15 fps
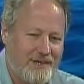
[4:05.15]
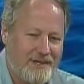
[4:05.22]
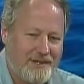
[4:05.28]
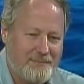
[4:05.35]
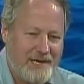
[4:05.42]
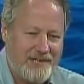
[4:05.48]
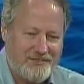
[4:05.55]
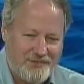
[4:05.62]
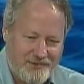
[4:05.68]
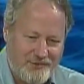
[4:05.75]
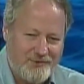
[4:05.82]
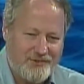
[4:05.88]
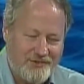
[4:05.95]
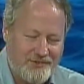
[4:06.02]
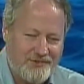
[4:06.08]

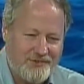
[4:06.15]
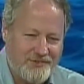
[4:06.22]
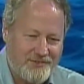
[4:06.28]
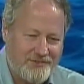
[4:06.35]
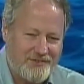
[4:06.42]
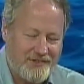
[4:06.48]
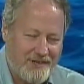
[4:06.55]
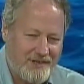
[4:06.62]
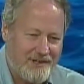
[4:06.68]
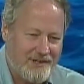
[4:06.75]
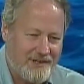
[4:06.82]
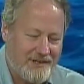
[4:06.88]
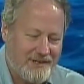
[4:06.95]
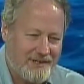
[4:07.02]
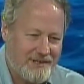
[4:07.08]
Massachusetts is
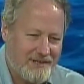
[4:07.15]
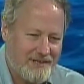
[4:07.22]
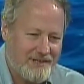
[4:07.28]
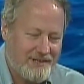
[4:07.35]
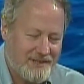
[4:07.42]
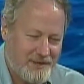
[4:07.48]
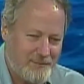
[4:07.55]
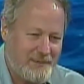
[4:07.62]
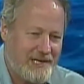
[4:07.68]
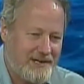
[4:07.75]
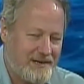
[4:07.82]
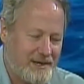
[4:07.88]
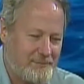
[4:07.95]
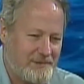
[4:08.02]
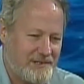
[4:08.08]
committed,
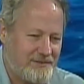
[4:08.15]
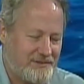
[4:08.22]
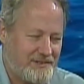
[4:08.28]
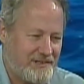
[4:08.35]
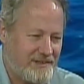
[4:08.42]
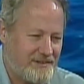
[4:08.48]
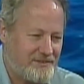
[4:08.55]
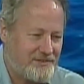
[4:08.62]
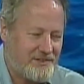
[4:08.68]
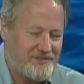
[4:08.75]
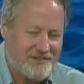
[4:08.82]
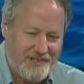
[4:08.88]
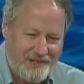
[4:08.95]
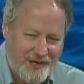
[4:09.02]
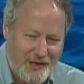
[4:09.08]
I believe, to
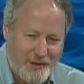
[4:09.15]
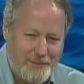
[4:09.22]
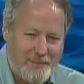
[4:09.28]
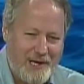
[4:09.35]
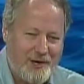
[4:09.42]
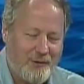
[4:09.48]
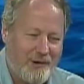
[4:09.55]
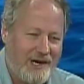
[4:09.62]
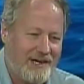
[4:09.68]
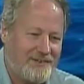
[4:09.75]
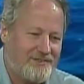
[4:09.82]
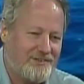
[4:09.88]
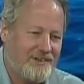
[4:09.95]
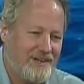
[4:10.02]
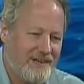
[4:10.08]
1,600
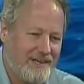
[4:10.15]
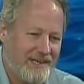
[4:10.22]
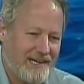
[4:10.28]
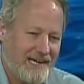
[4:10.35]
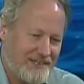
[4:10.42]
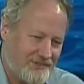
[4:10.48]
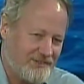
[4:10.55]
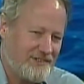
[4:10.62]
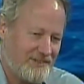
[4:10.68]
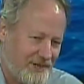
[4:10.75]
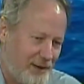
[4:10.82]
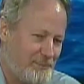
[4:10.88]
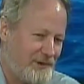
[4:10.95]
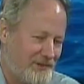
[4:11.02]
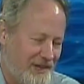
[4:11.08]
megawatts, and actually
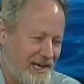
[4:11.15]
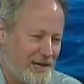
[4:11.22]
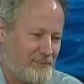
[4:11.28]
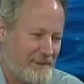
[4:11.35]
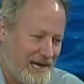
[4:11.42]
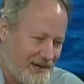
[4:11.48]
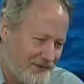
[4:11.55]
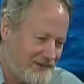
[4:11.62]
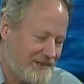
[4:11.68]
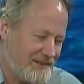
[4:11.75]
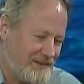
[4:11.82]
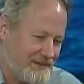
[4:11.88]
doubled that amount in